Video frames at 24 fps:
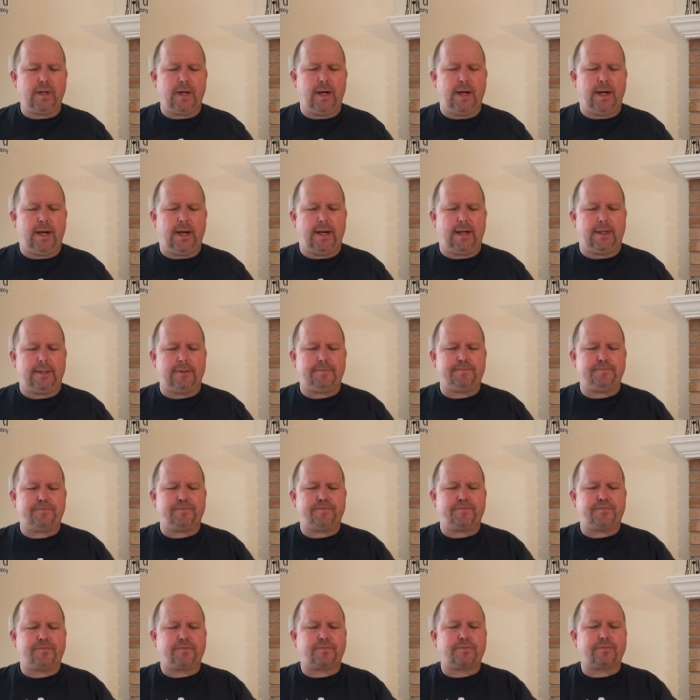uh,
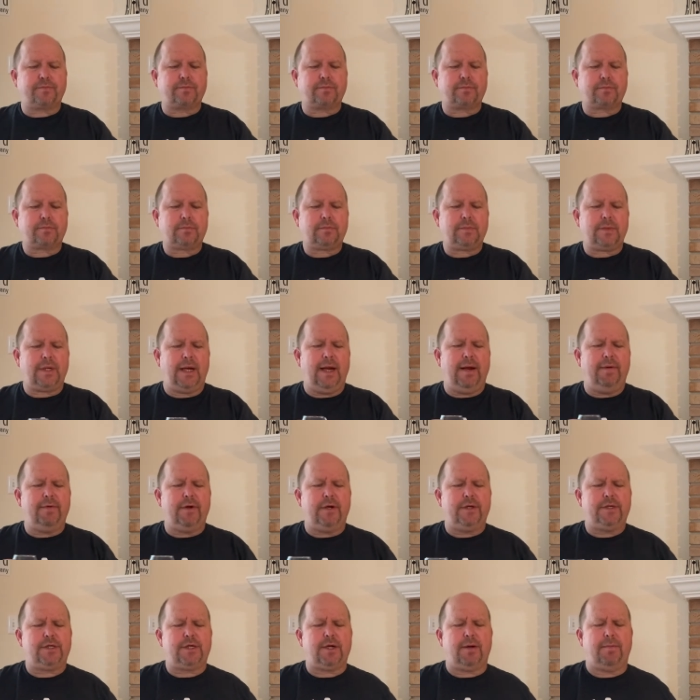
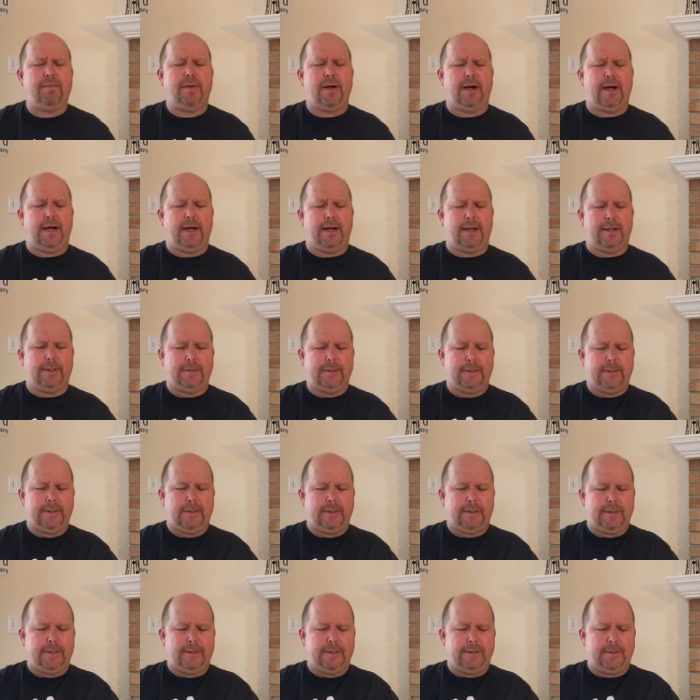even some. Uh,
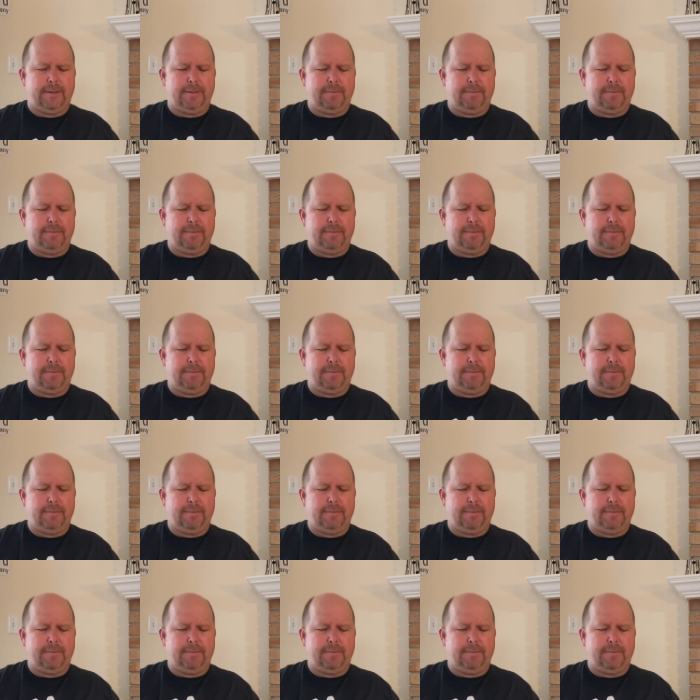I'm